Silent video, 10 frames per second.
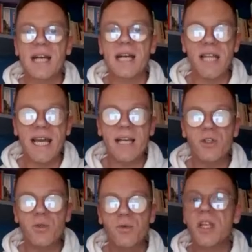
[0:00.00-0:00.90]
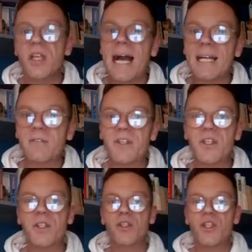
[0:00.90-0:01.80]
intellectuals,
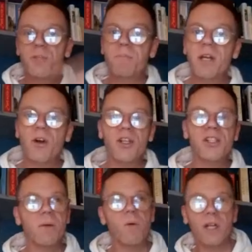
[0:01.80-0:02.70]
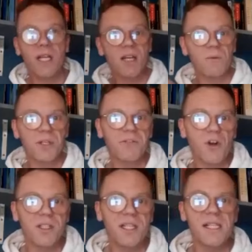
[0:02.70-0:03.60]
activists, just because they want to hear what they've
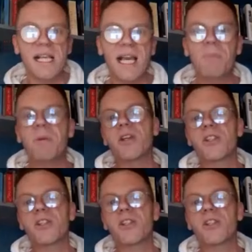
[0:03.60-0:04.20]
got to say,